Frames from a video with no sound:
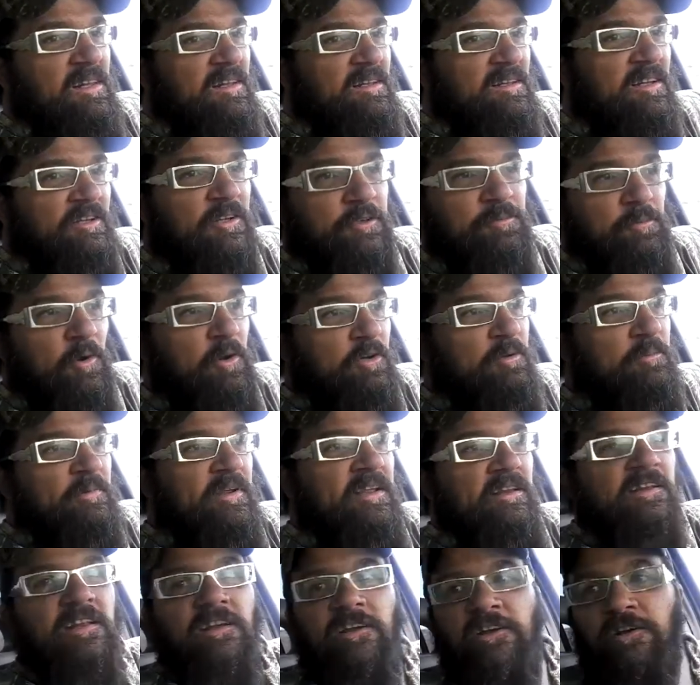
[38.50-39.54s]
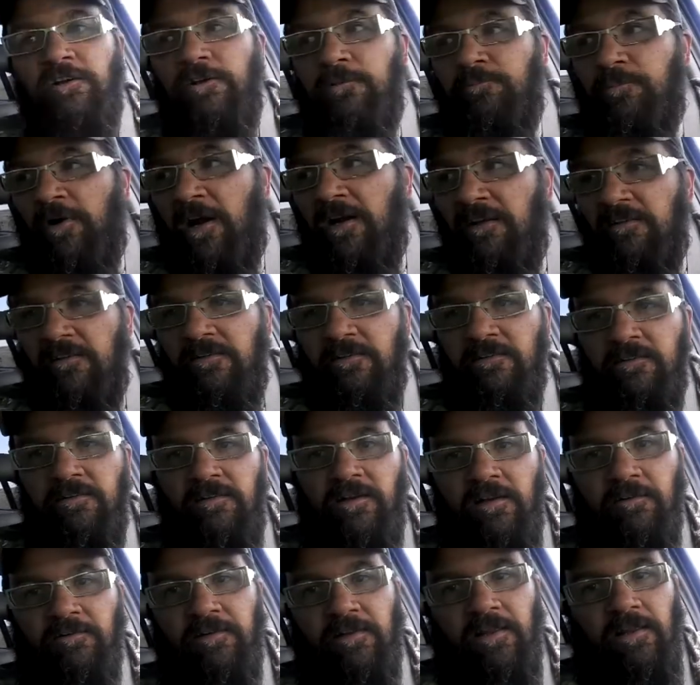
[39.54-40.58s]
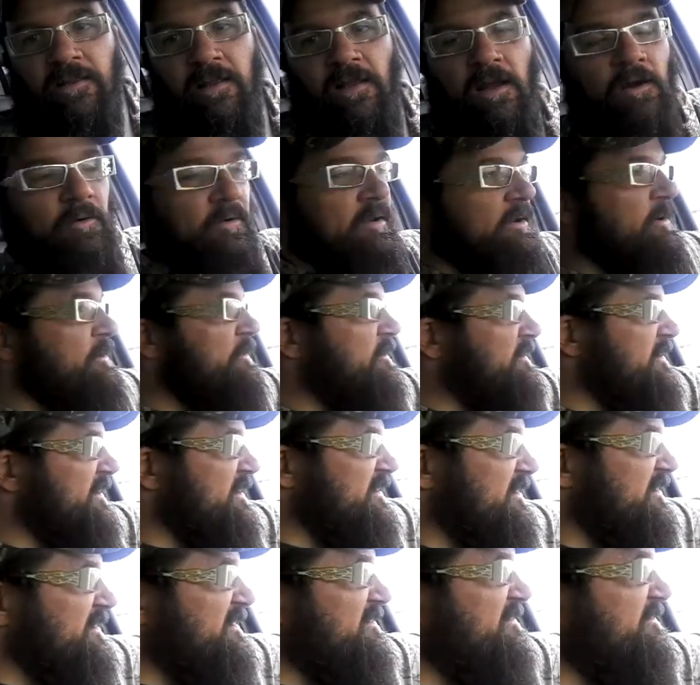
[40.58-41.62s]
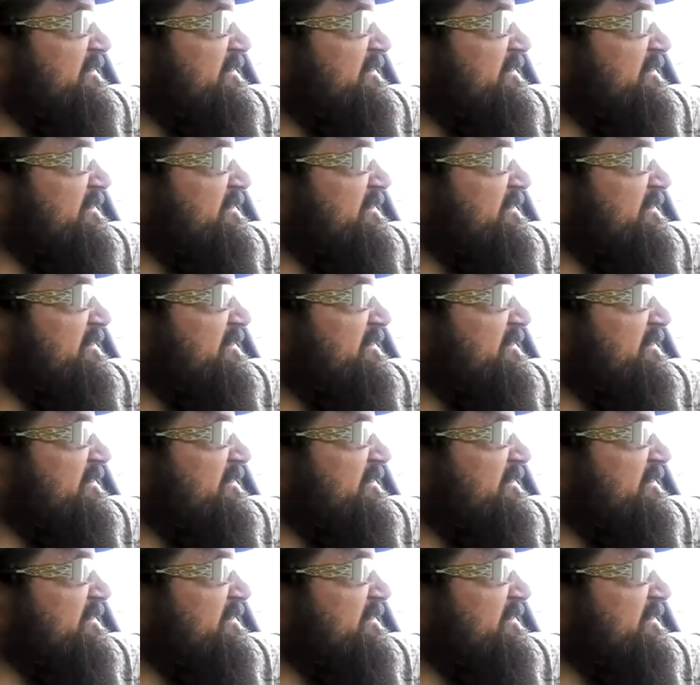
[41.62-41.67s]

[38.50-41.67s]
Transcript: There's supposed to be deer and bison and everything out here in this